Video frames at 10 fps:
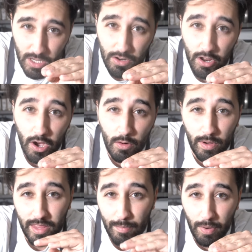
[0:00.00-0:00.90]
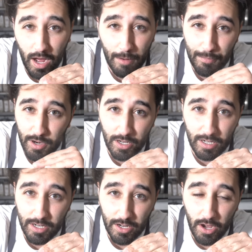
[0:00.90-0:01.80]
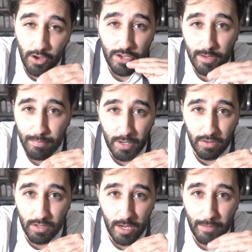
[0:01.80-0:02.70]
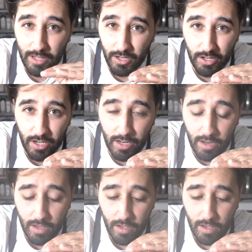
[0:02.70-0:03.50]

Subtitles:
so you know, when they pop, they're good to go. You can pickle them and they're good.